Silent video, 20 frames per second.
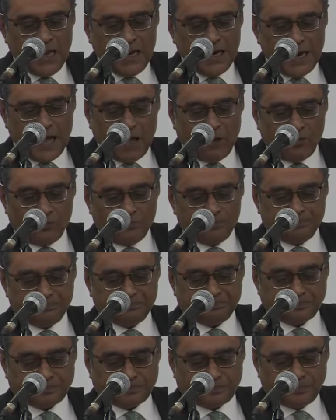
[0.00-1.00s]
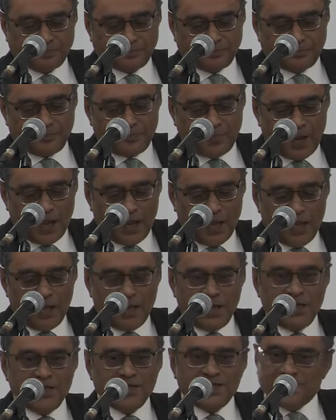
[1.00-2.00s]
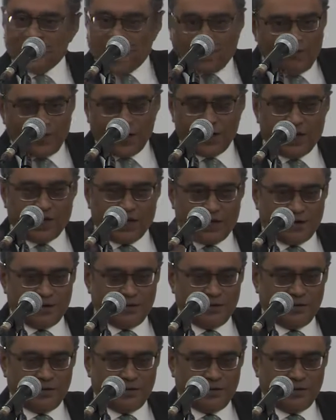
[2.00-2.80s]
Now, Savarkar